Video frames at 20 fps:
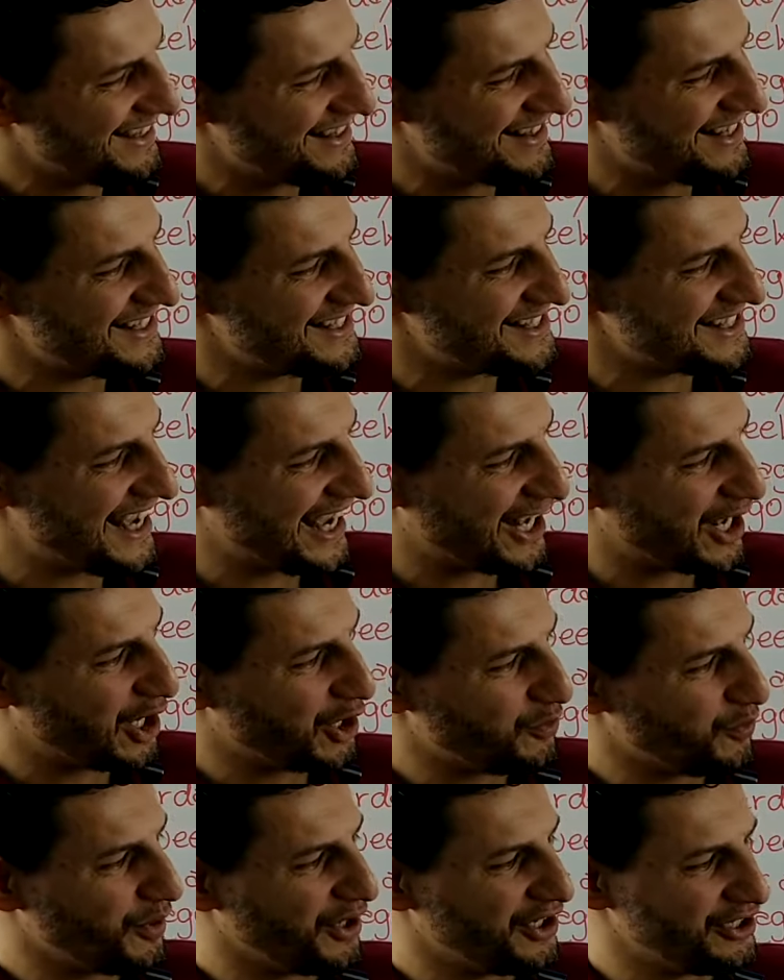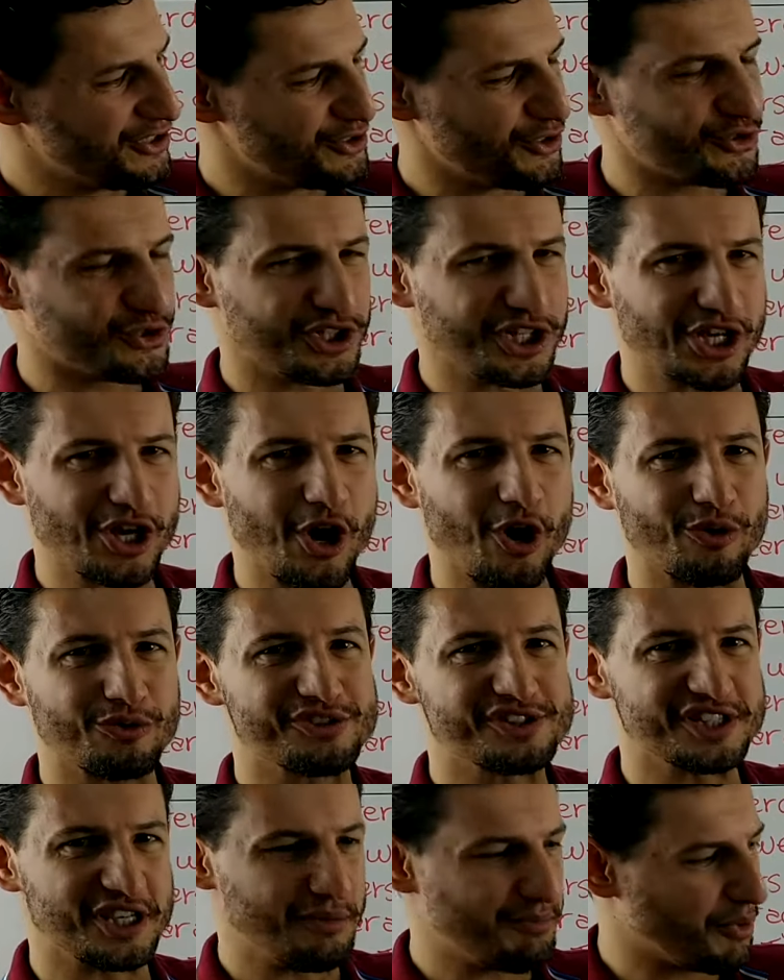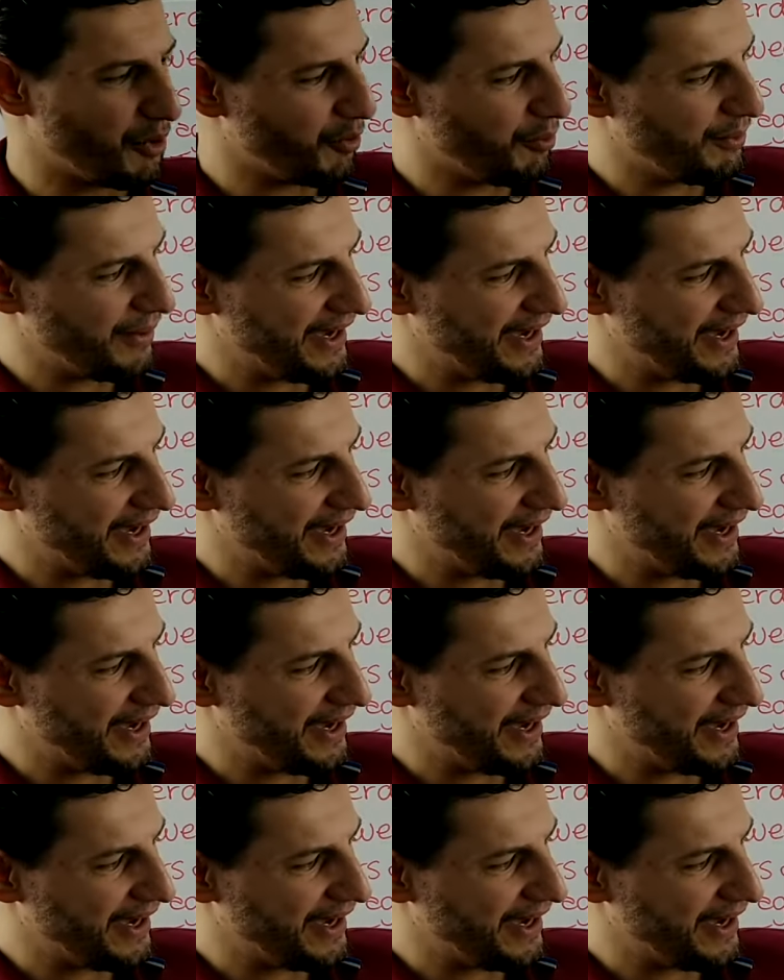The second one is usually called simple